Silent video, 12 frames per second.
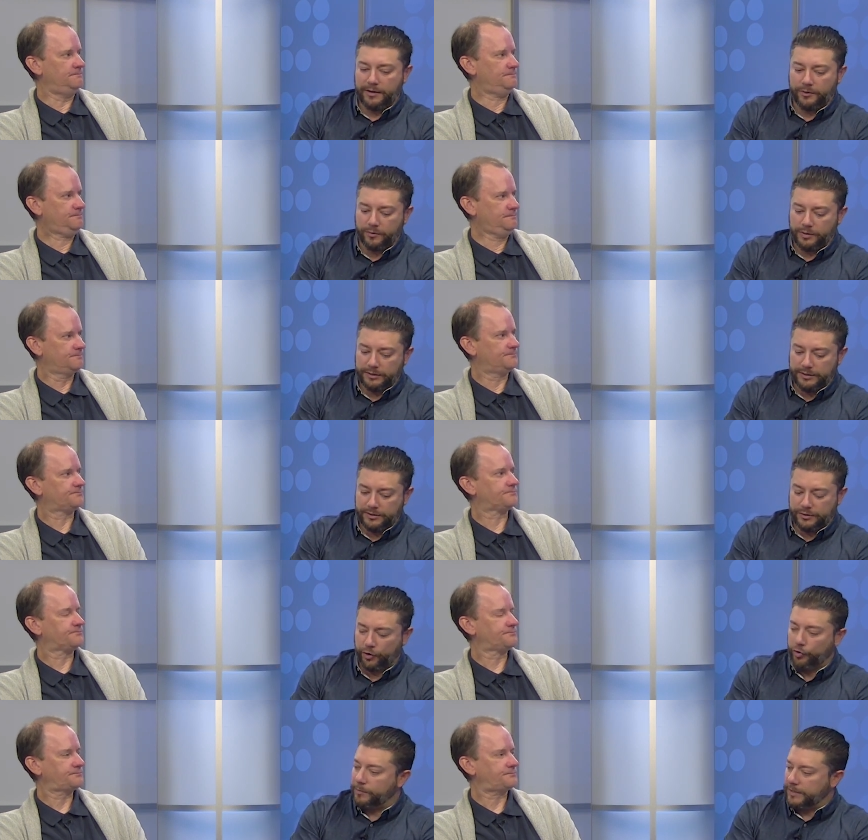Speaker 1: or at least
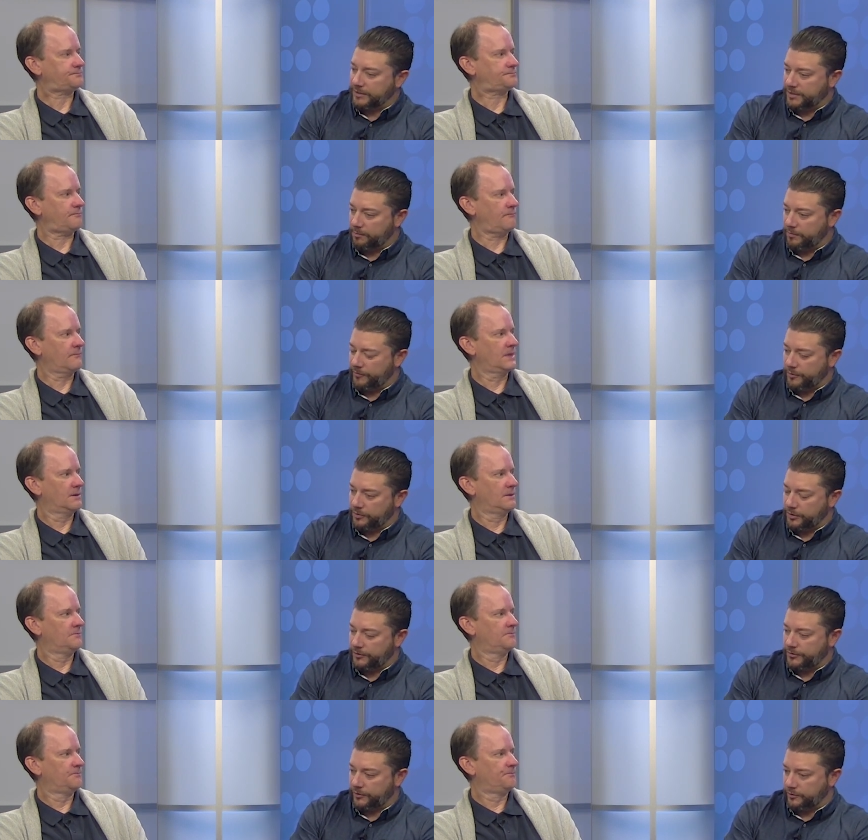curbing some of those
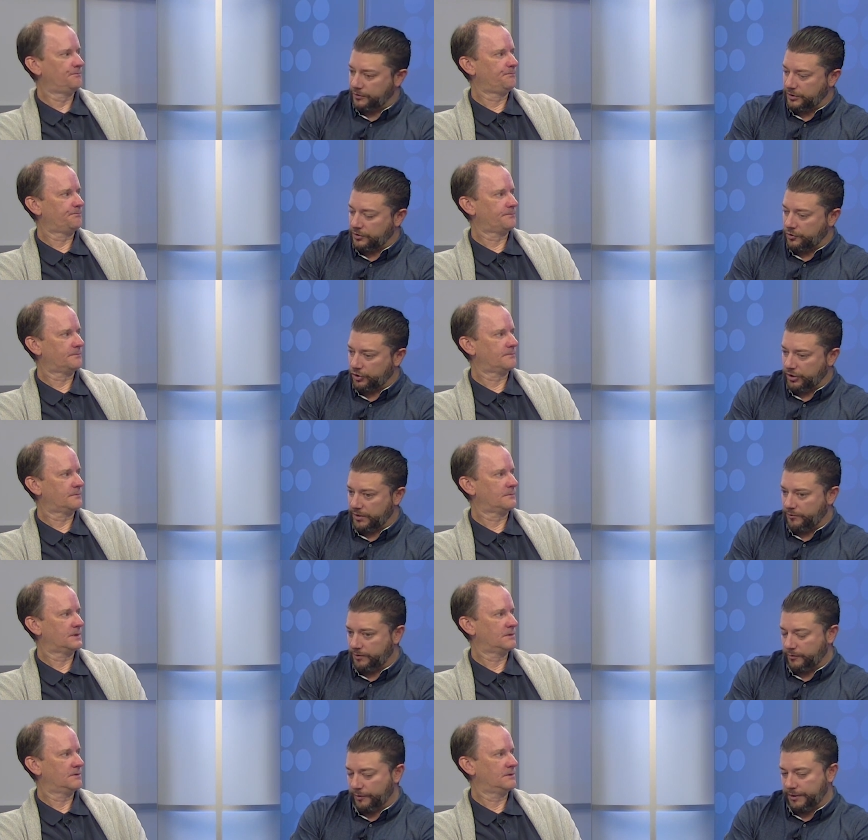concerns associated with
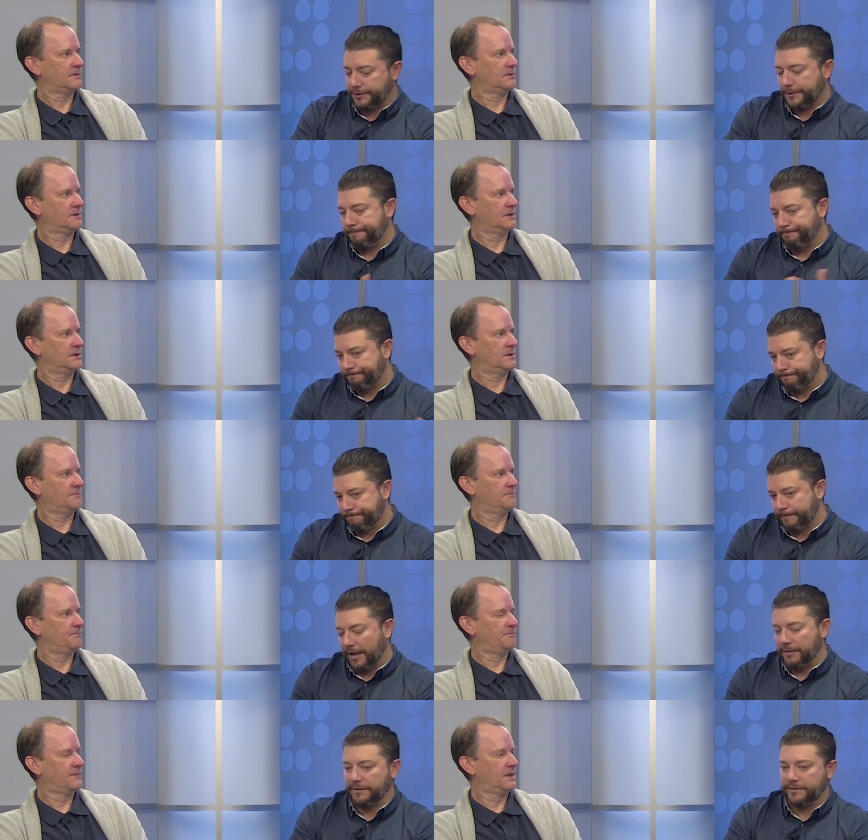the risk.
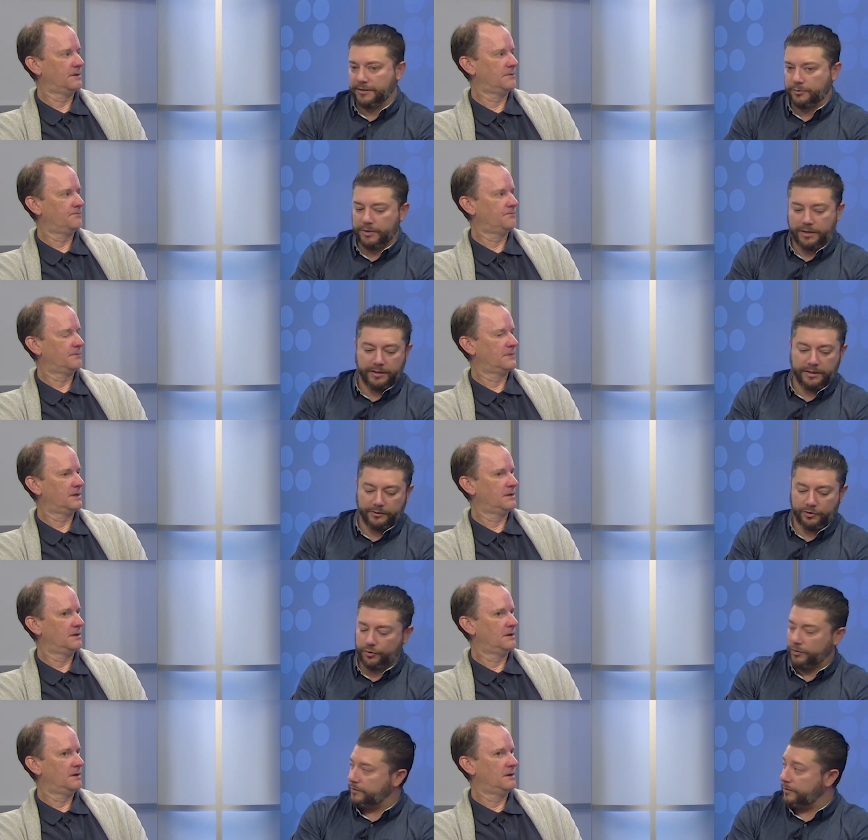At least that's what I think in the
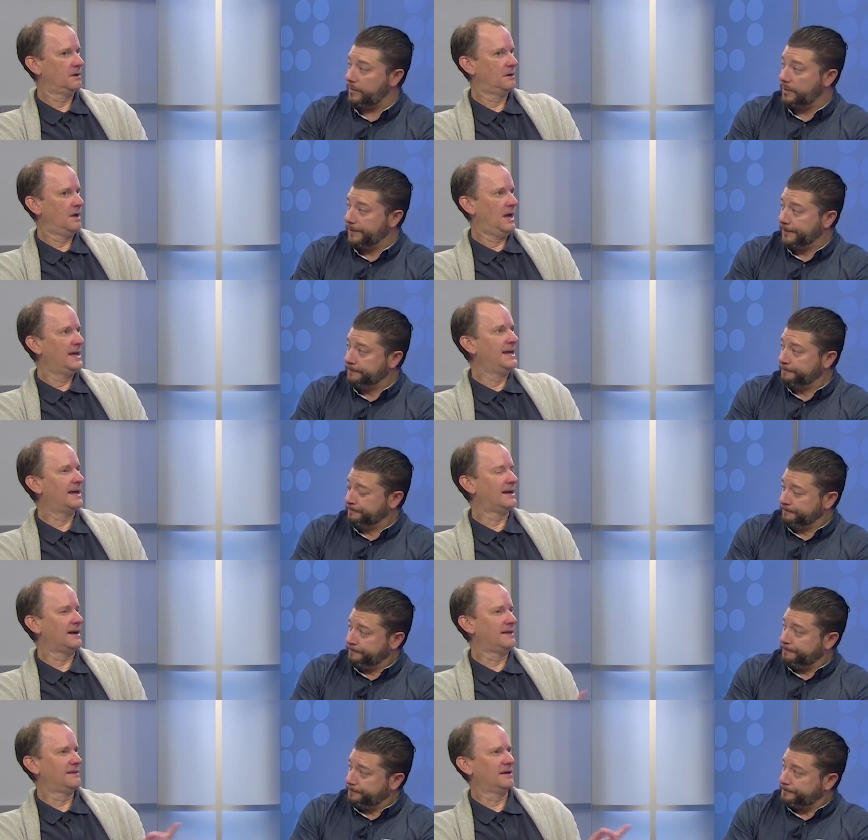short term.
Speaker 2: Yeah, and
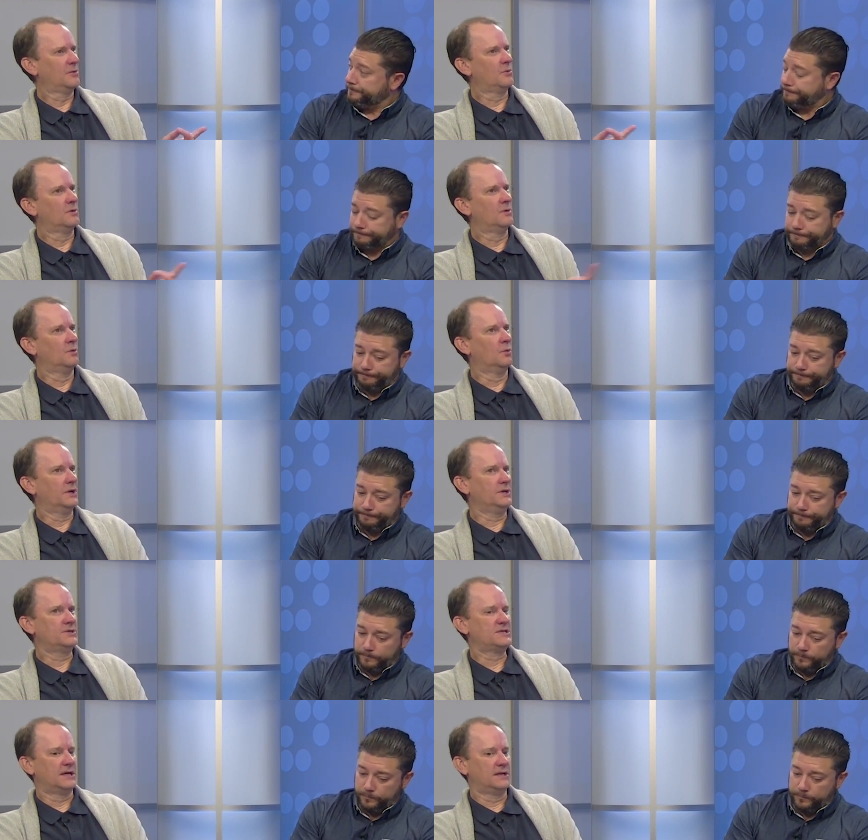I think what you
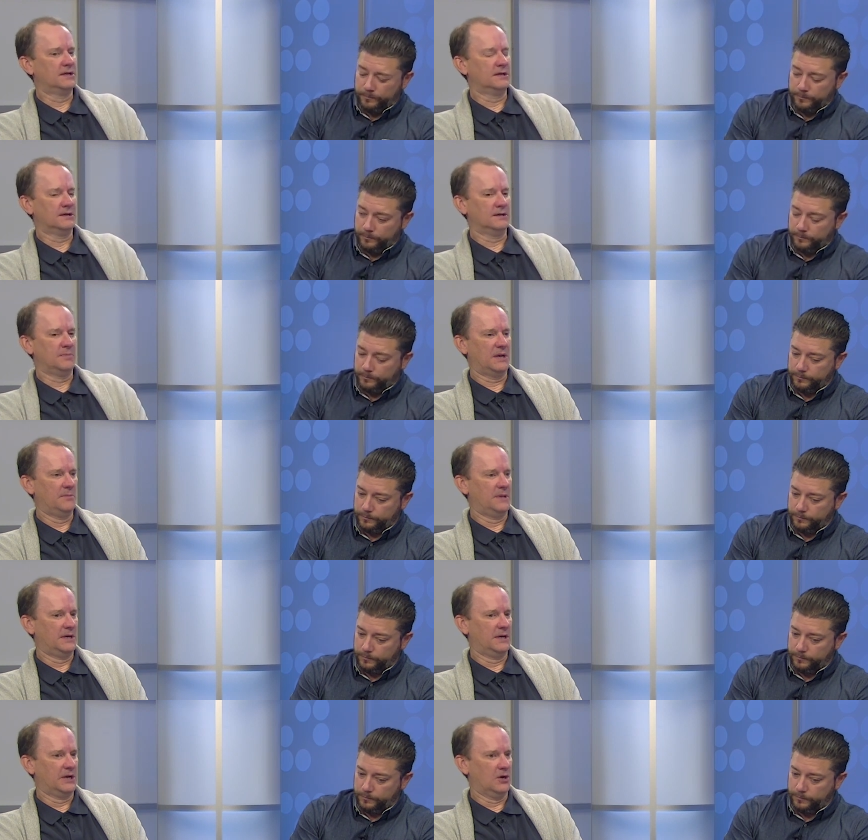said uh, about a
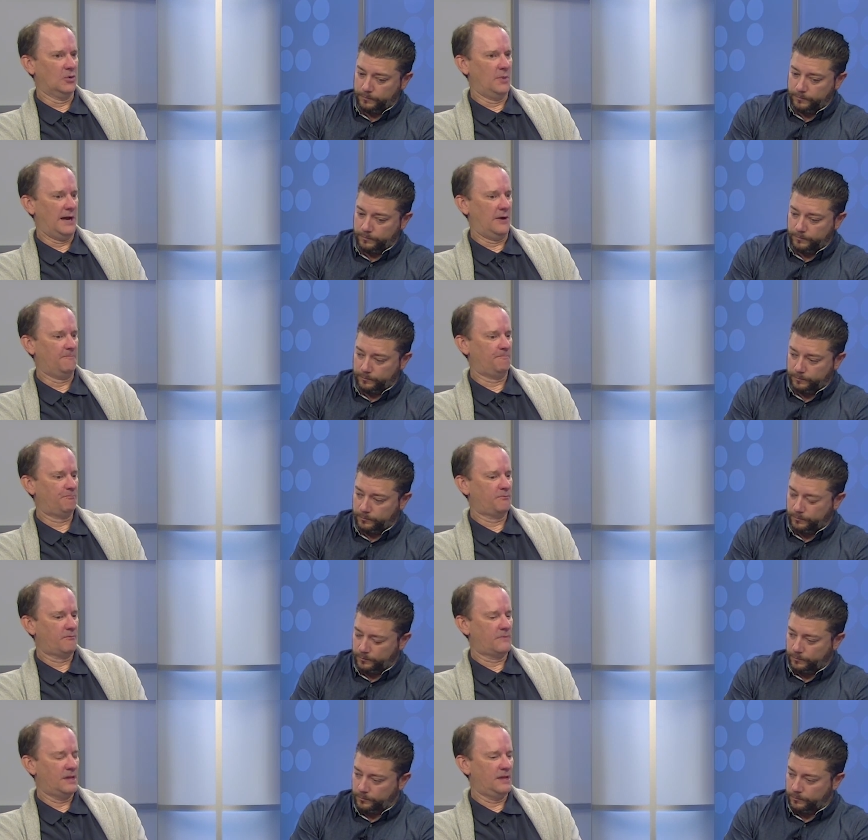minute ago about
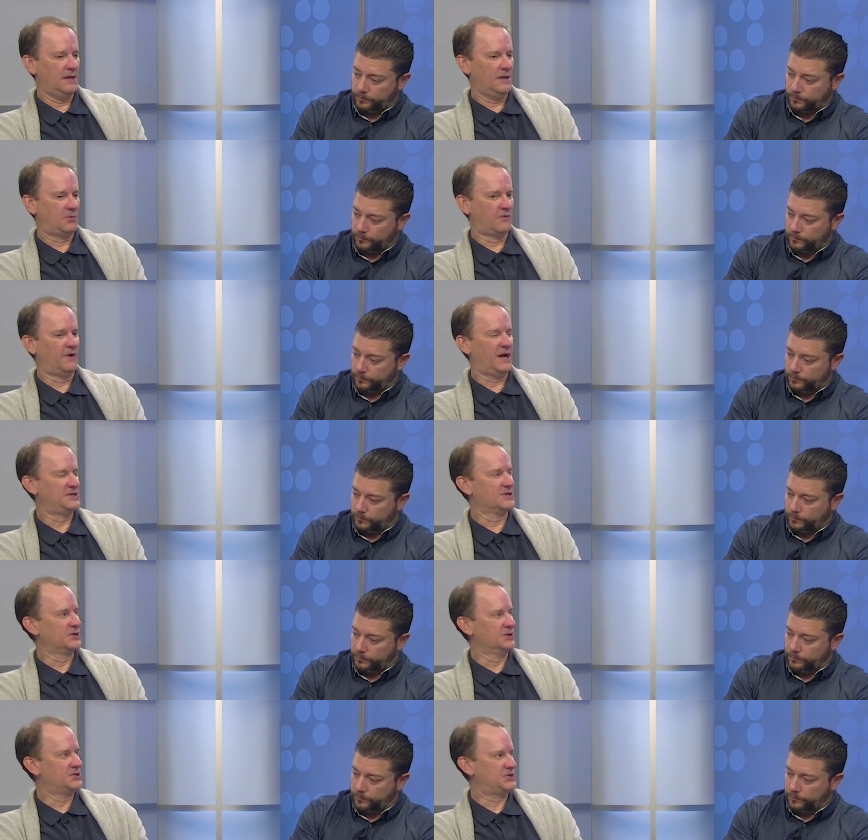it provides a
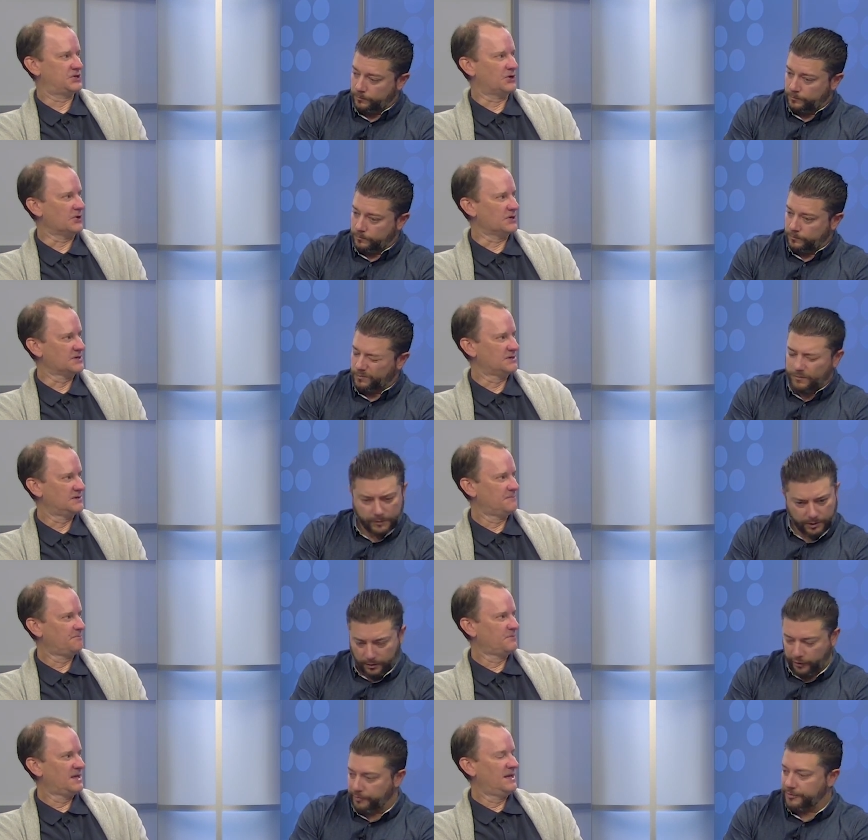good start.
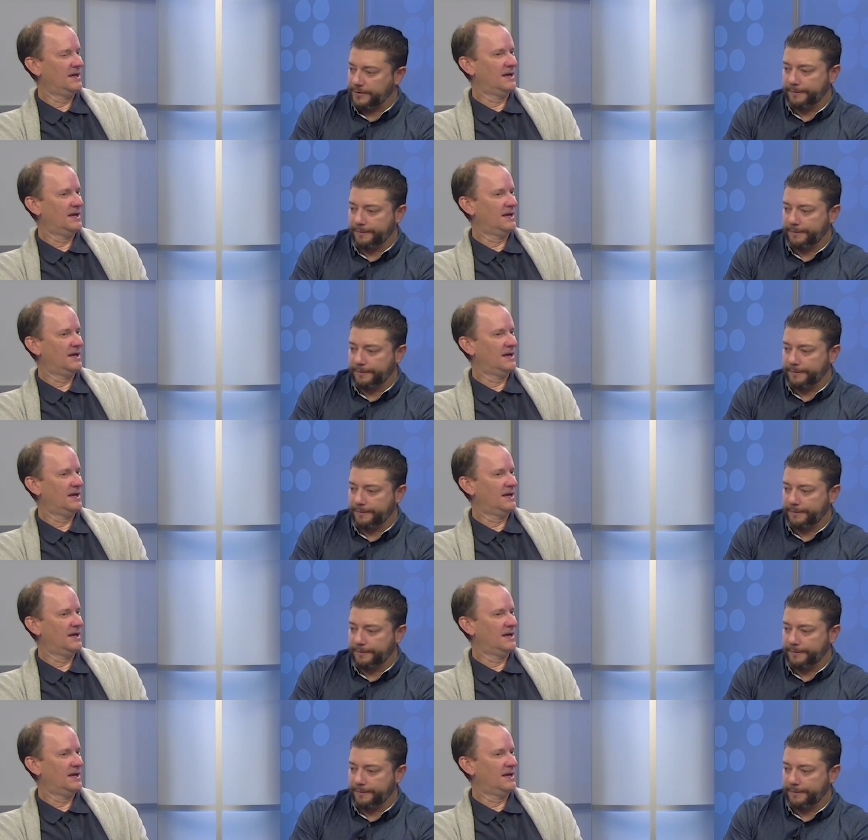100%.